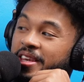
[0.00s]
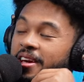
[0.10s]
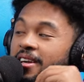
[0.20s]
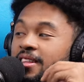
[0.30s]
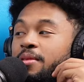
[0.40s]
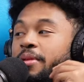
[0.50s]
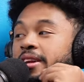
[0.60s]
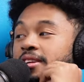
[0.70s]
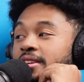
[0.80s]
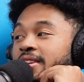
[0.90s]
Now you gotta think about
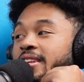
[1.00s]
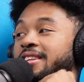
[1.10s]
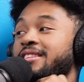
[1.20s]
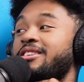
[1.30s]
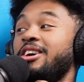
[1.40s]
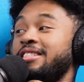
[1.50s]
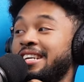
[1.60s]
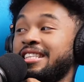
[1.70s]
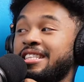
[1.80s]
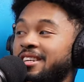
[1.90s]
it. Tarzan,
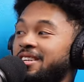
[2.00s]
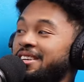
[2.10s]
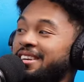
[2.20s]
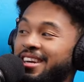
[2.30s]
Tarzan still.